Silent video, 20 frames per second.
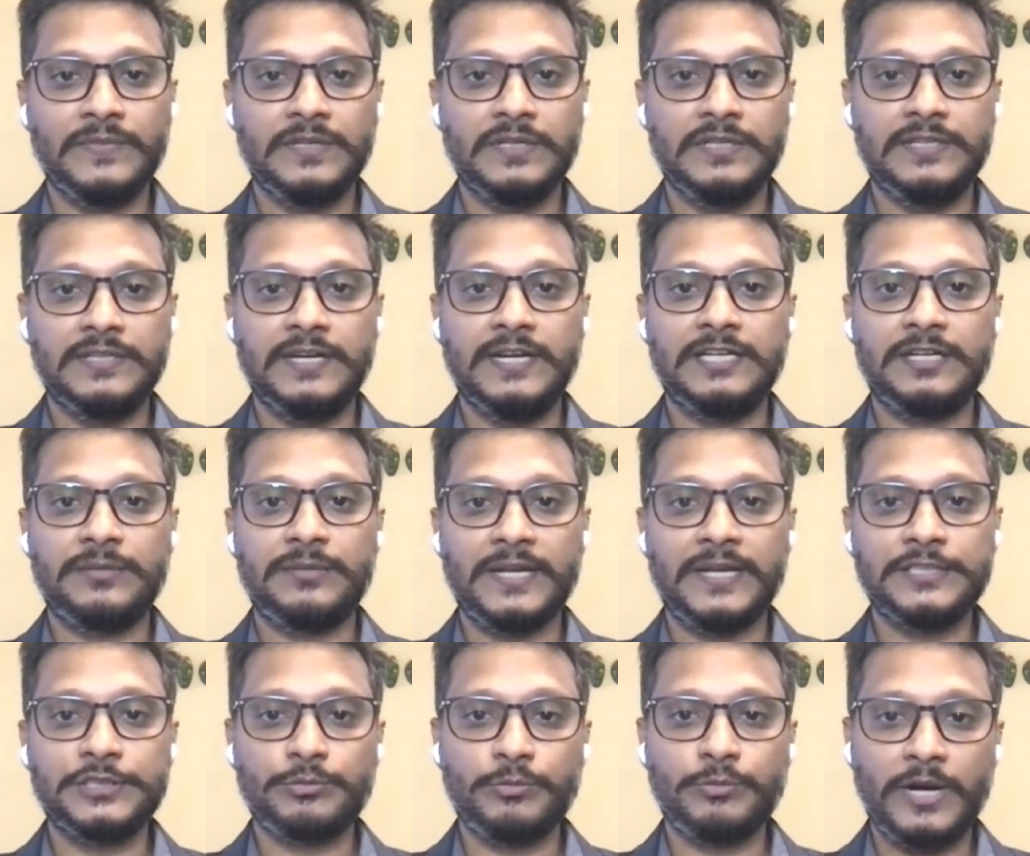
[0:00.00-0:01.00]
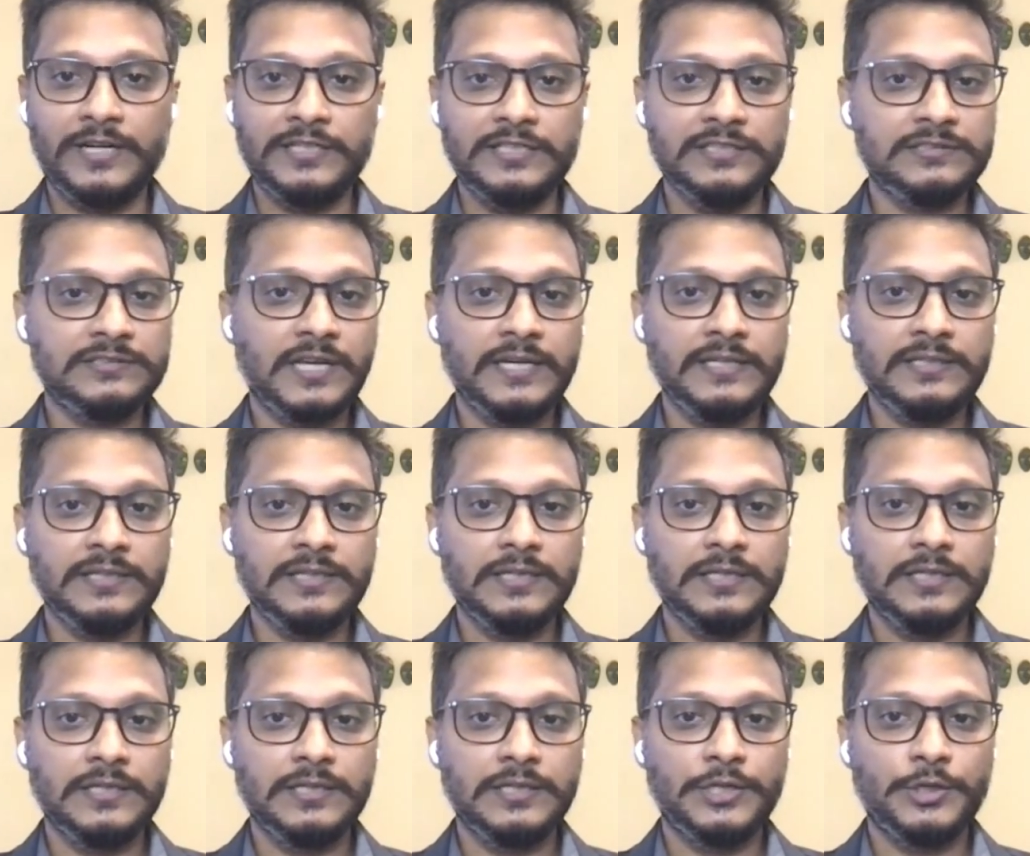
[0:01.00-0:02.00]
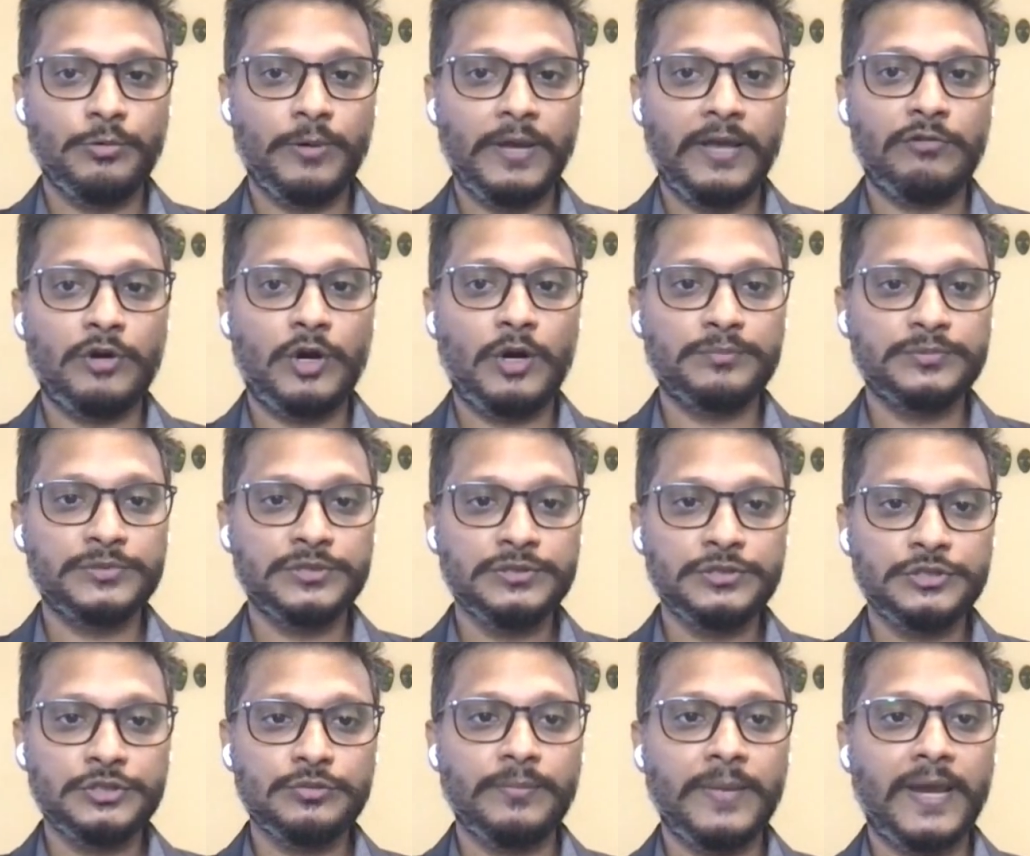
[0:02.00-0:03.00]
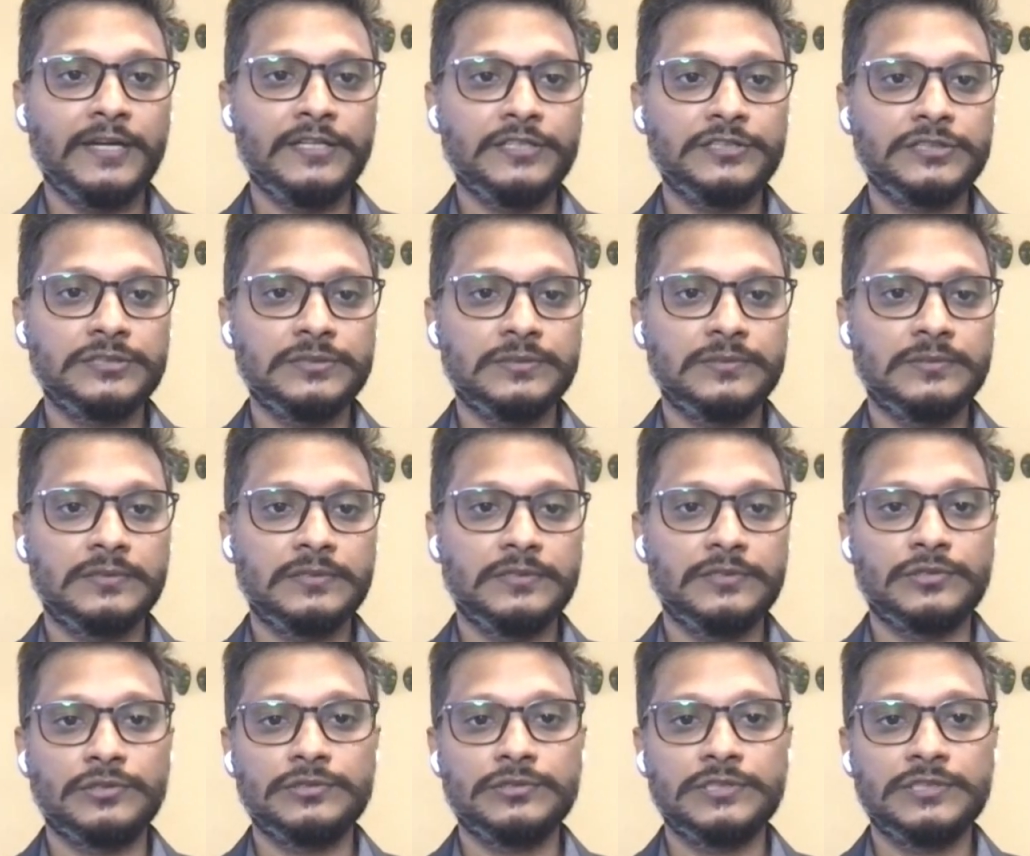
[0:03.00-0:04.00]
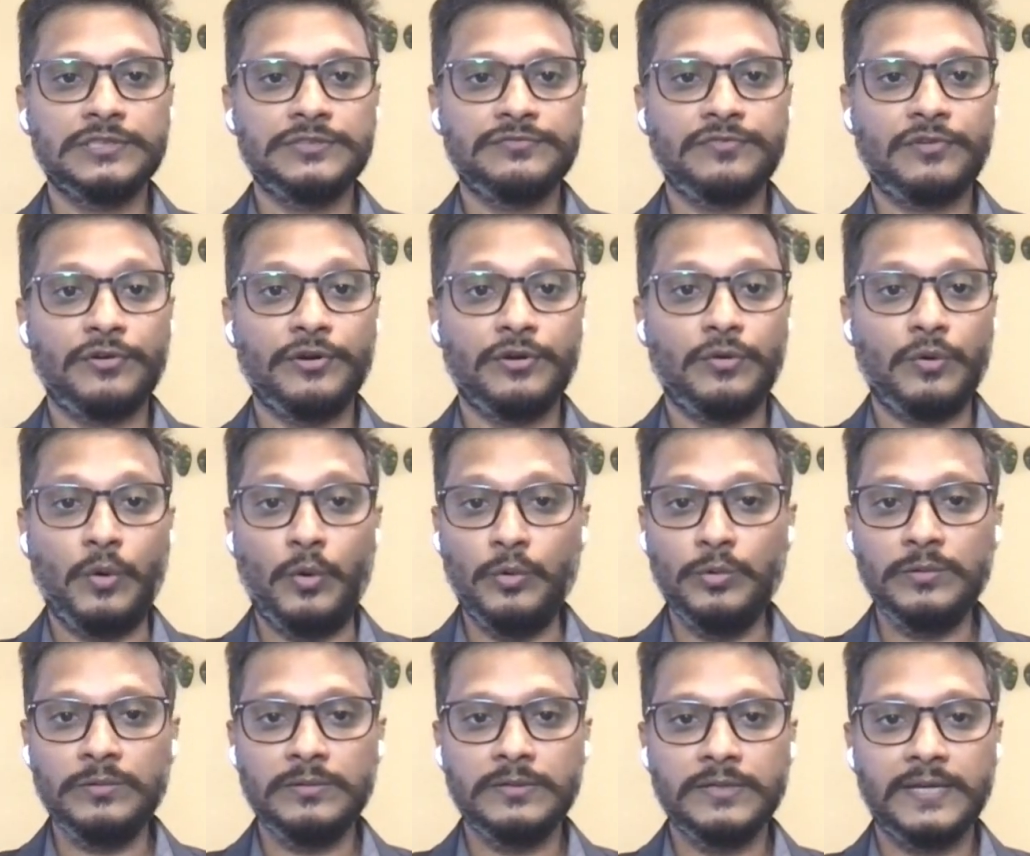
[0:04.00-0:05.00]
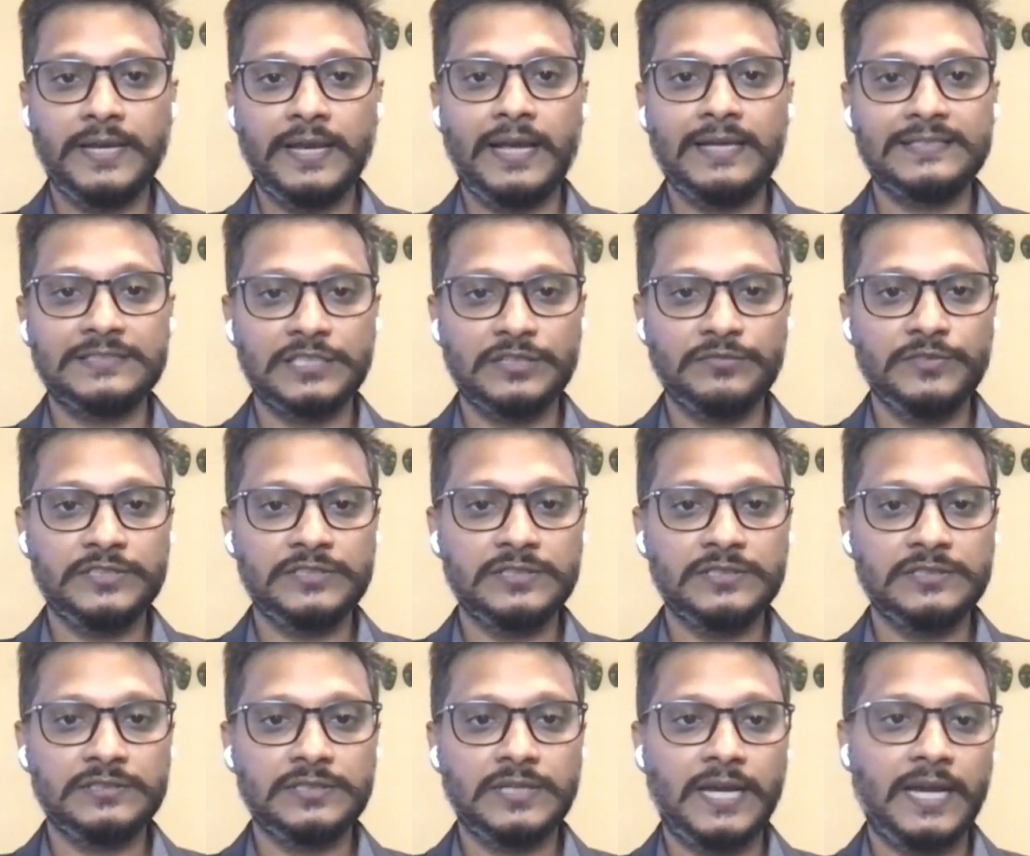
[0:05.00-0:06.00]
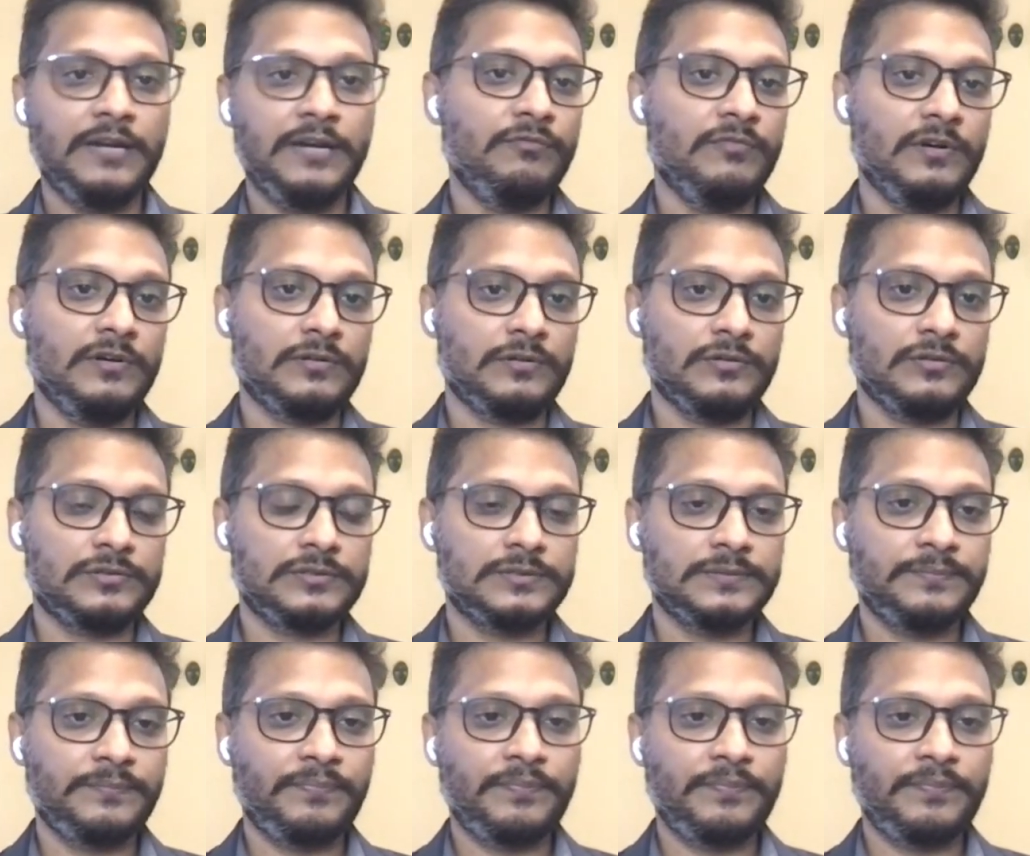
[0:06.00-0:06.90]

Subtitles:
In the enterprise quality side, you have options to manage resources for your own AI services and workloads.